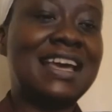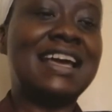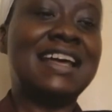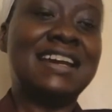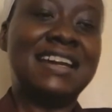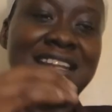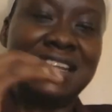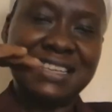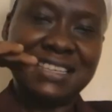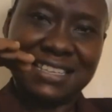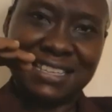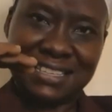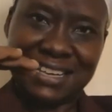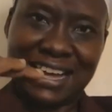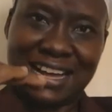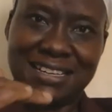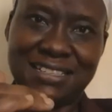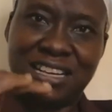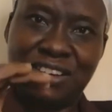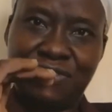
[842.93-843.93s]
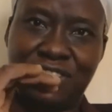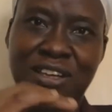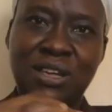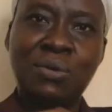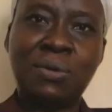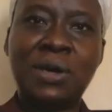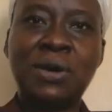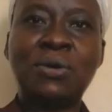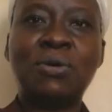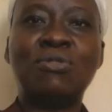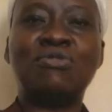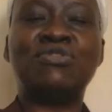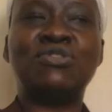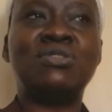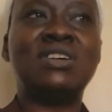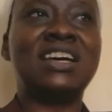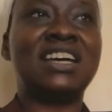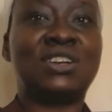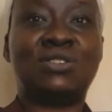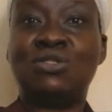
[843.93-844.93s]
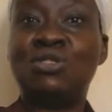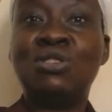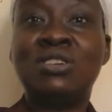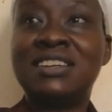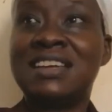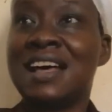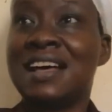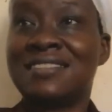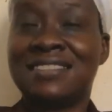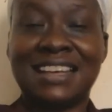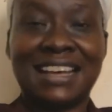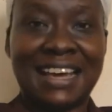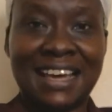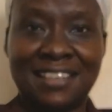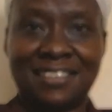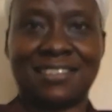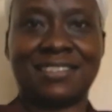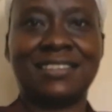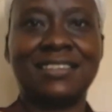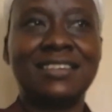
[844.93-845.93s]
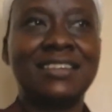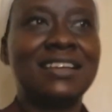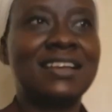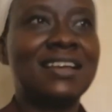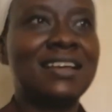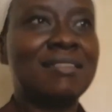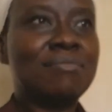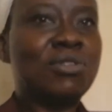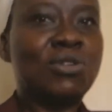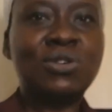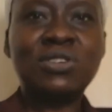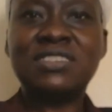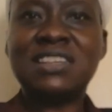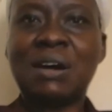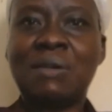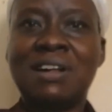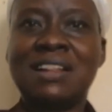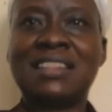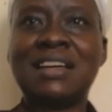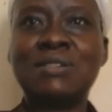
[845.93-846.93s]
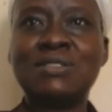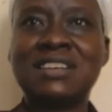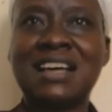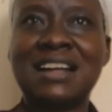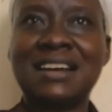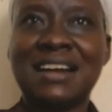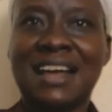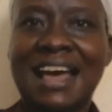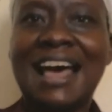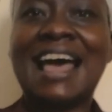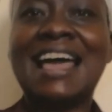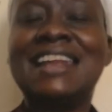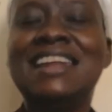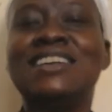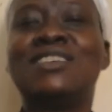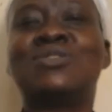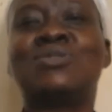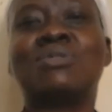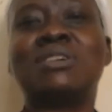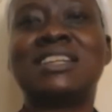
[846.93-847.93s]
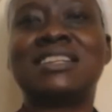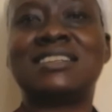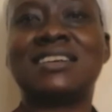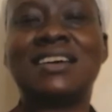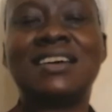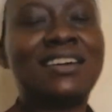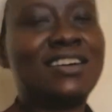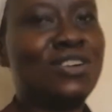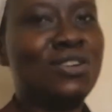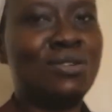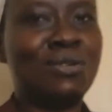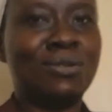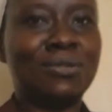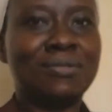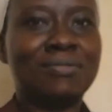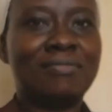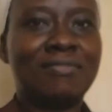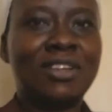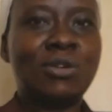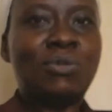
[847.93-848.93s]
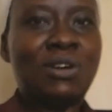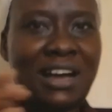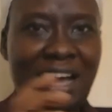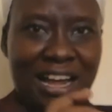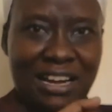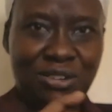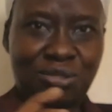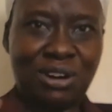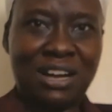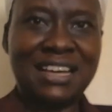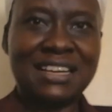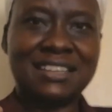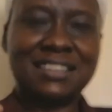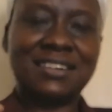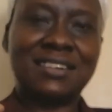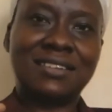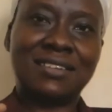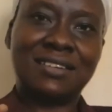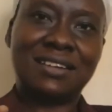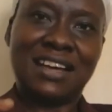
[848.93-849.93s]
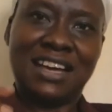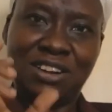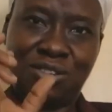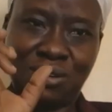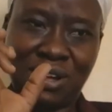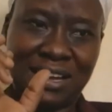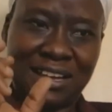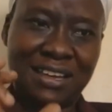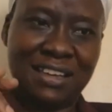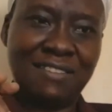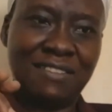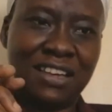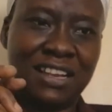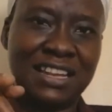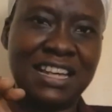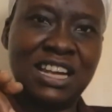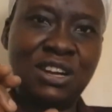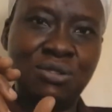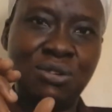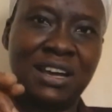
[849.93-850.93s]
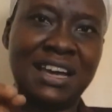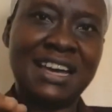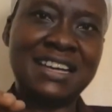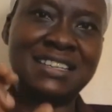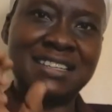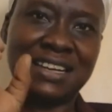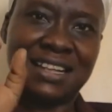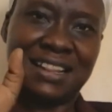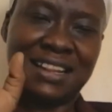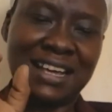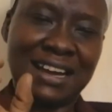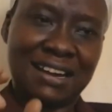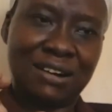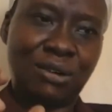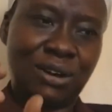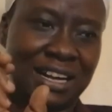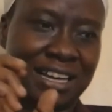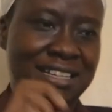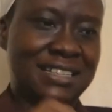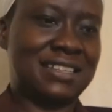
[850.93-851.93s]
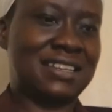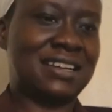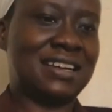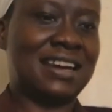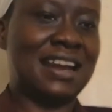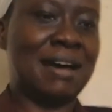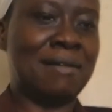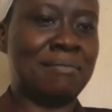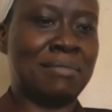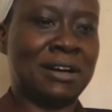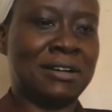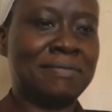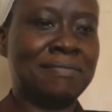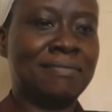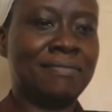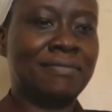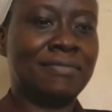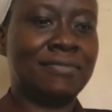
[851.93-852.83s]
And there's a scientific way of doing it. You don't just guess. Because there are 1,000, I need 20. No, we calculate and then you get the correct number.